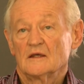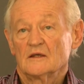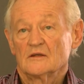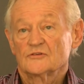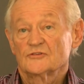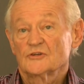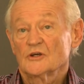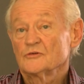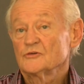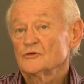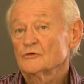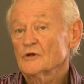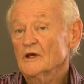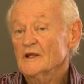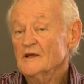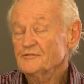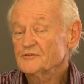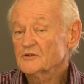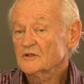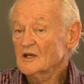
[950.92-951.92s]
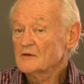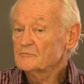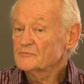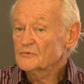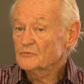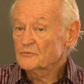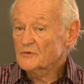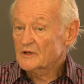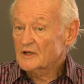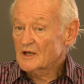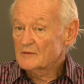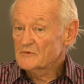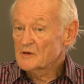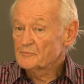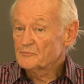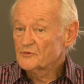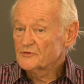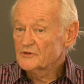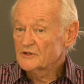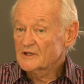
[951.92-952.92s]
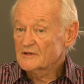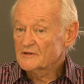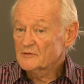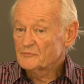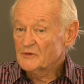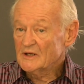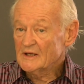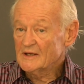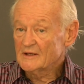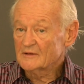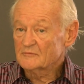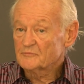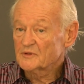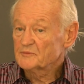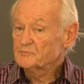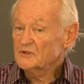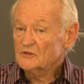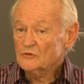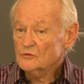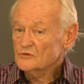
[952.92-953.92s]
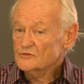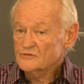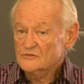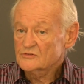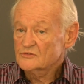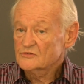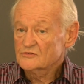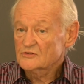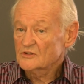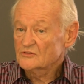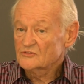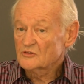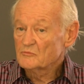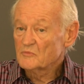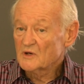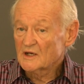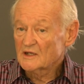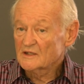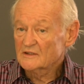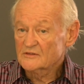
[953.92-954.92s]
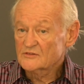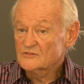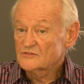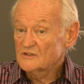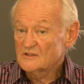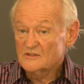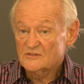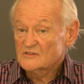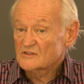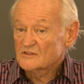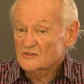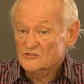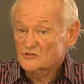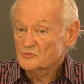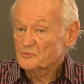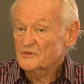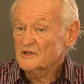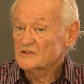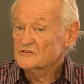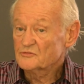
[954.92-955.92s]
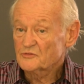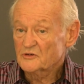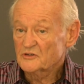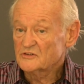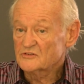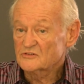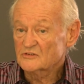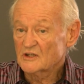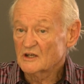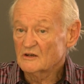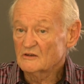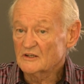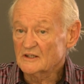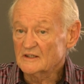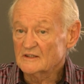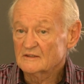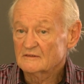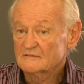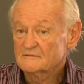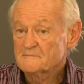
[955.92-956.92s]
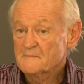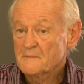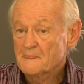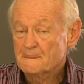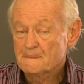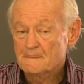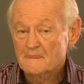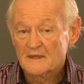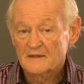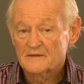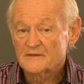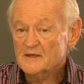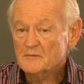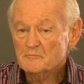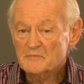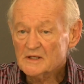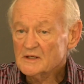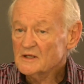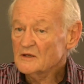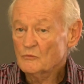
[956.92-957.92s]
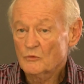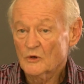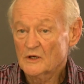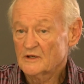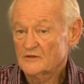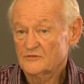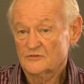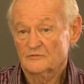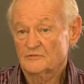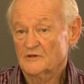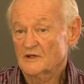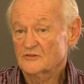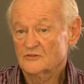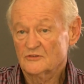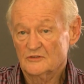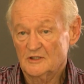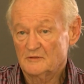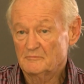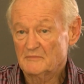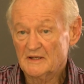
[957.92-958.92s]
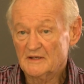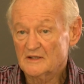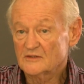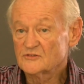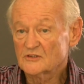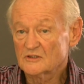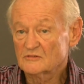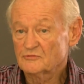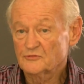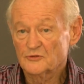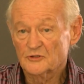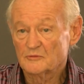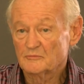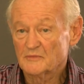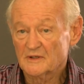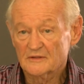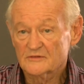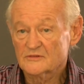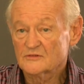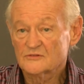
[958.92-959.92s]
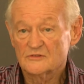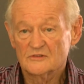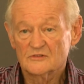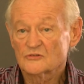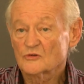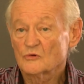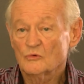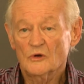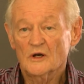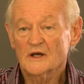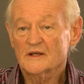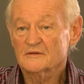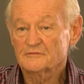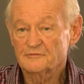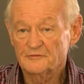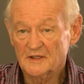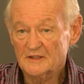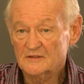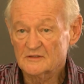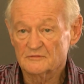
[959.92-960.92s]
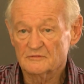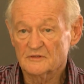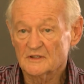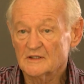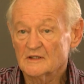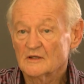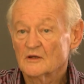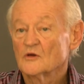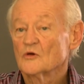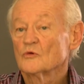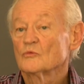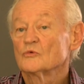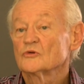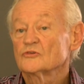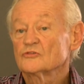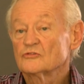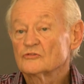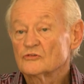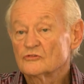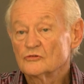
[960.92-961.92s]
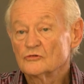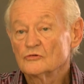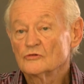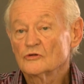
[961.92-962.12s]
So you have to come up with another plan. But because this is such a mild disease and it spreads very slowly, there are many ways of actually managing foot and mouth disease quite effectively, which do